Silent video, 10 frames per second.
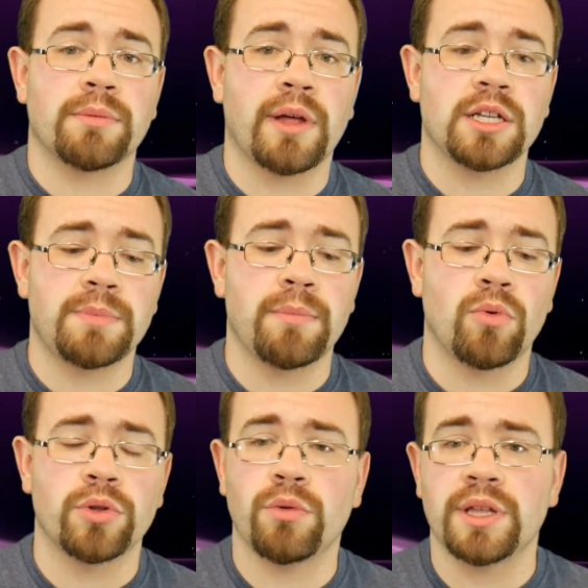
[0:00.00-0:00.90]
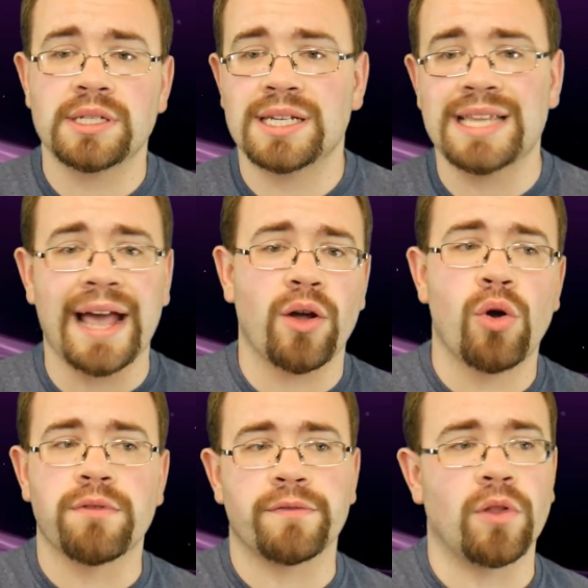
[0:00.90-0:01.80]
Sometimes people will do things like stack
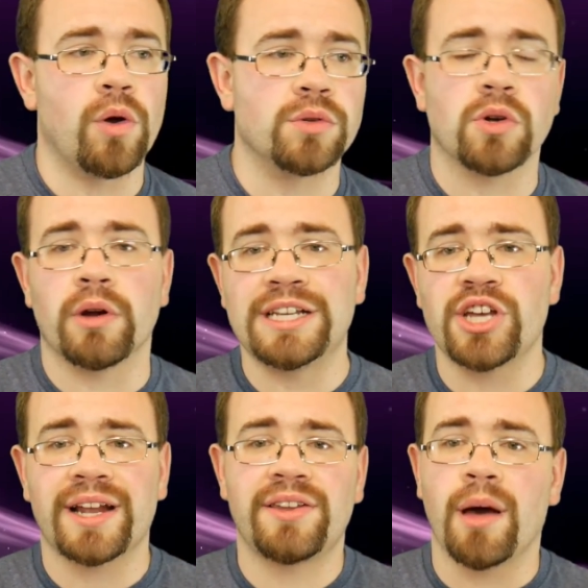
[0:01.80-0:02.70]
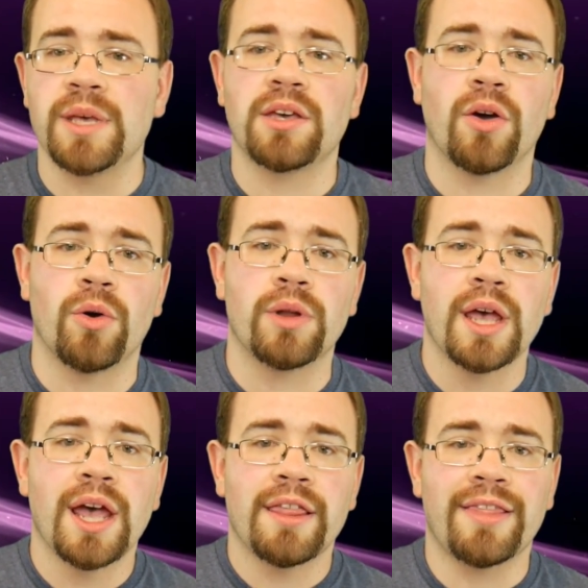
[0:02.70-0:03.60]
overflows or inject dummy code
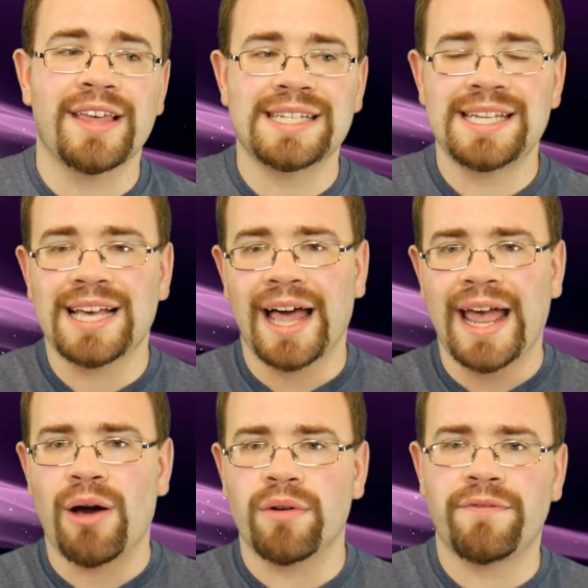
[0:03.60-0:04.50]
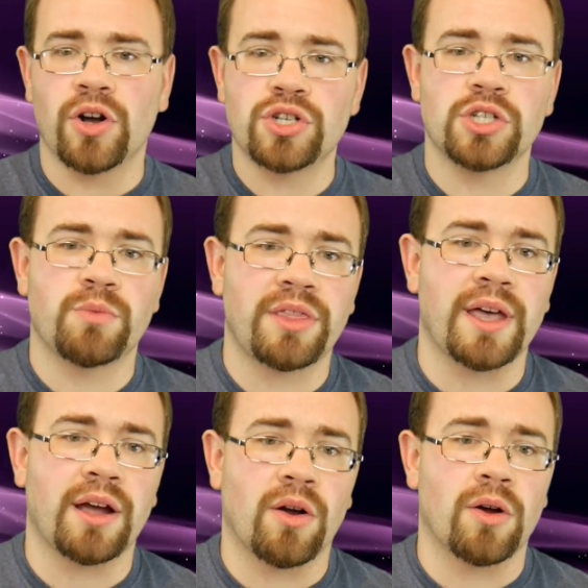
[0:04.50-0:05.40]
that they see kind of how it functions with
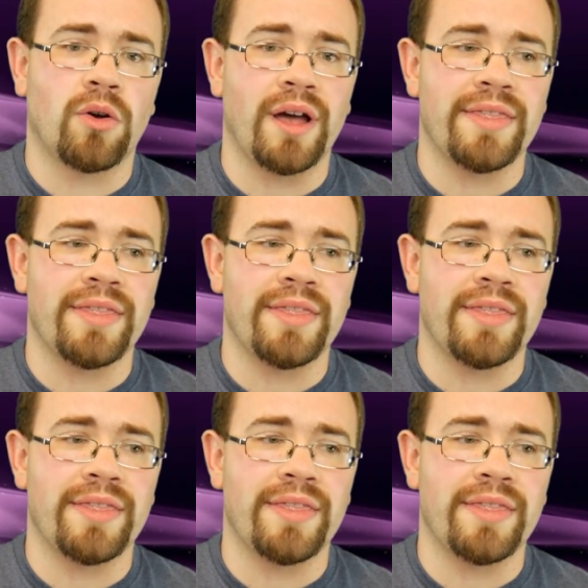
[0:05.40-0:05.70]
that kernel,